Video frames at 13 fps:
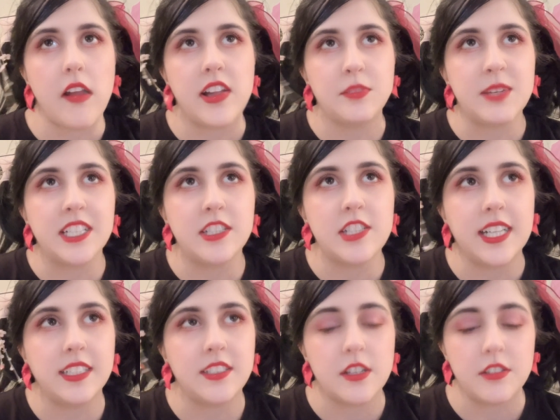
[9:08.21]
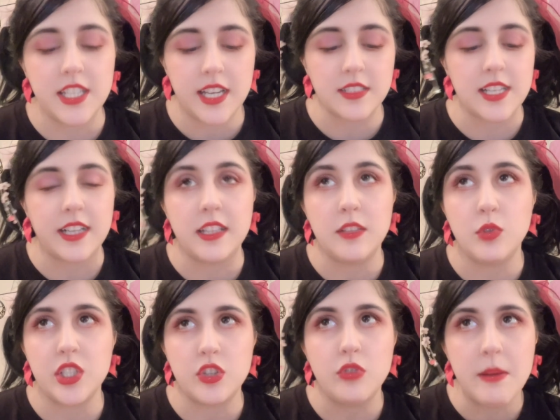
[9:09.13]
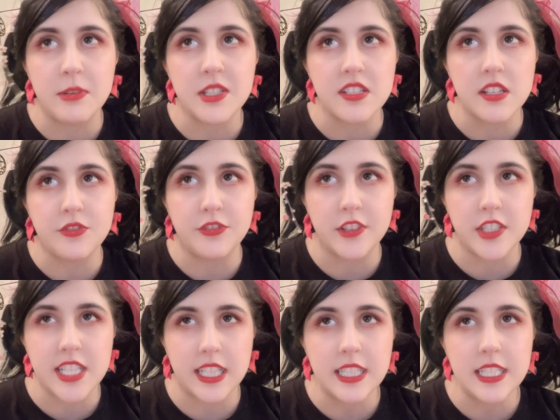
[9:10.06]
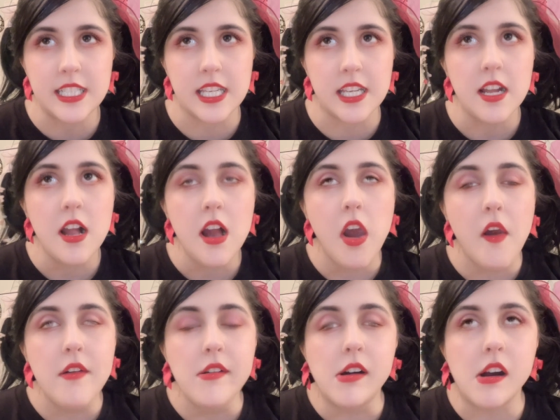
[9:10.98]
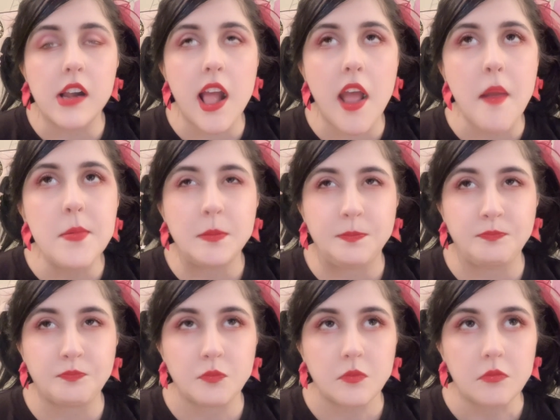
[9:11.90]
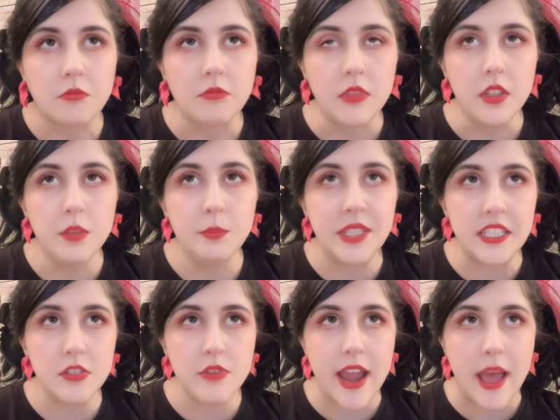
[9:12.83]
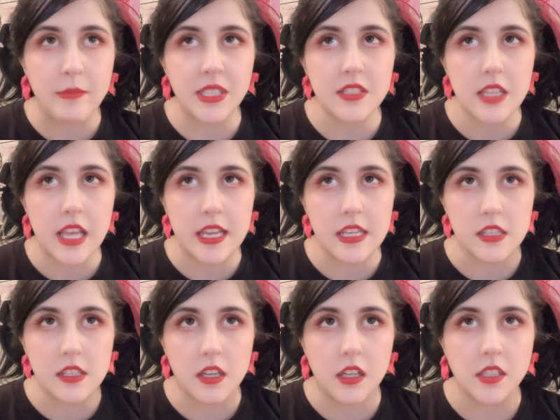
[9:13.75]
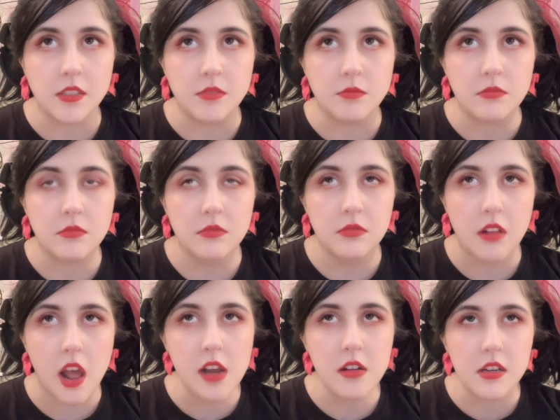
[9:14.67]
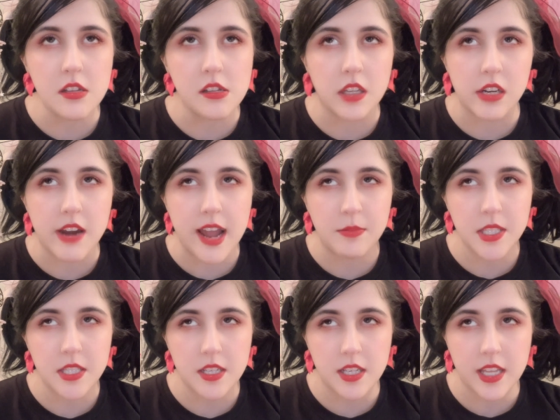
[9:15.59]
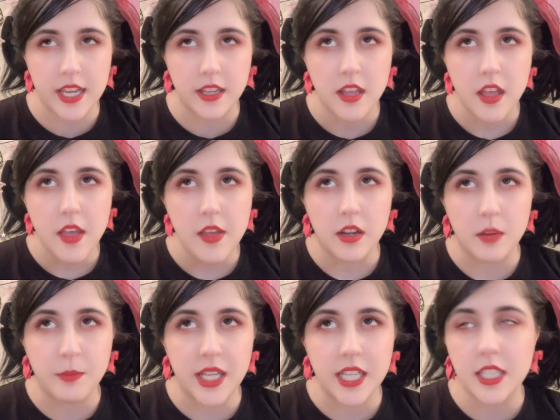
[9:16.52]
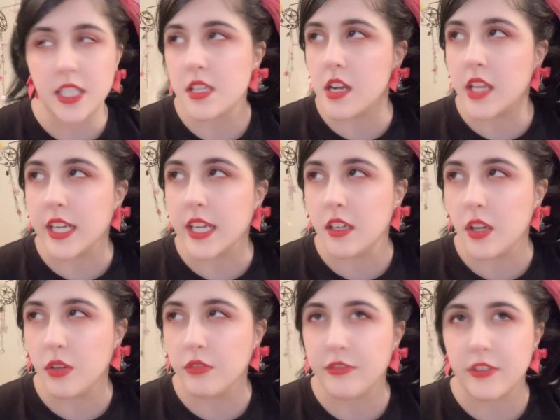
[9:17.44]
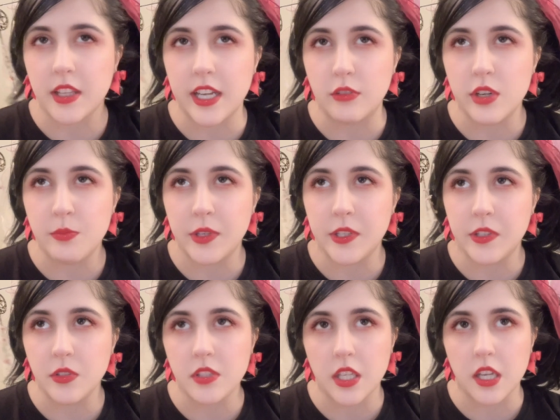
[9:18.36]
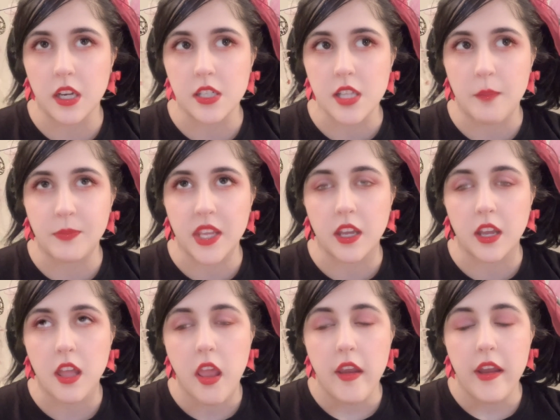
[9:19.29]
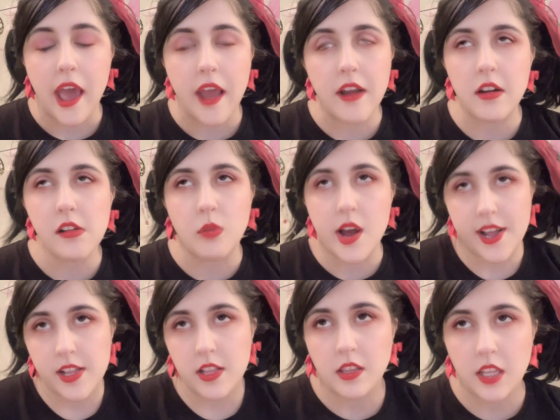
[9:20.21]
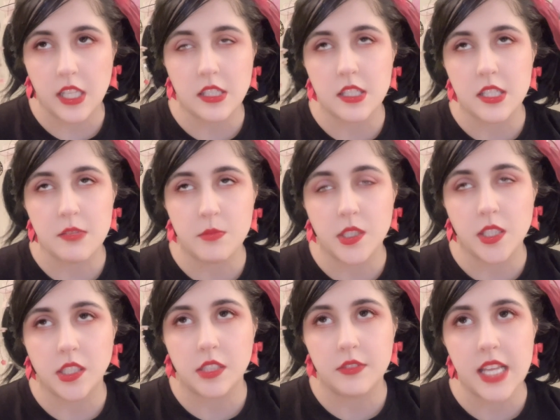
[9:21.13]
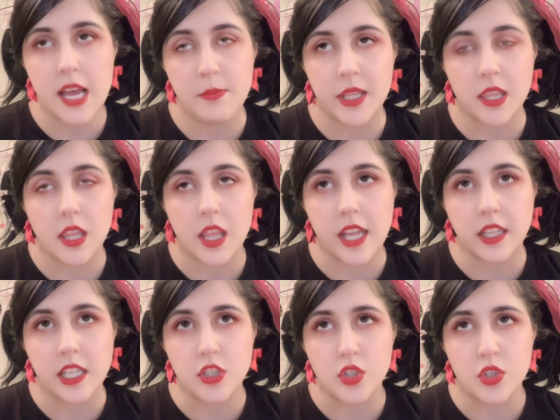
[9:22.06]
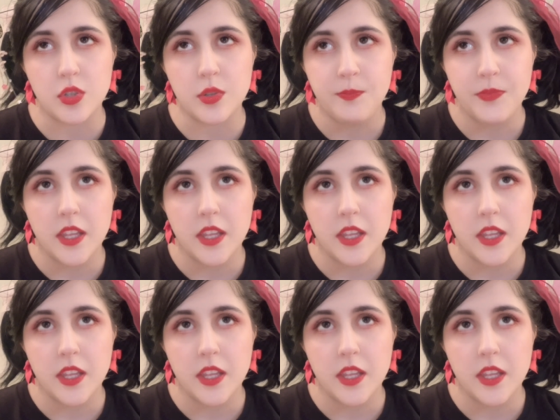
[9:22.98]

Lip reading: that's my Chinese zodiac sign, which represents fertility. Okay? Because rabbits, like, I don't know, like rabbits are like, or bunnies are like known for like reproducing or something. I don't know why that's a symbol of that, but like they do.